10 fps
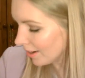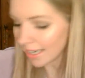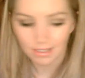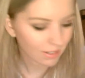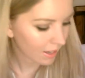
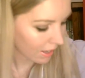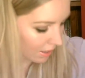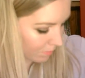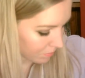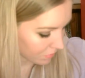Right,
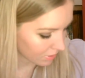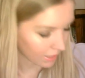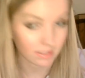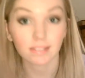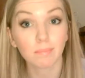
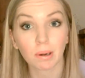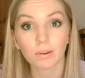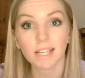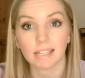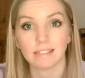that's
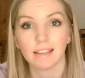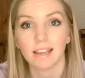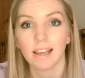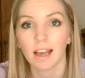about it.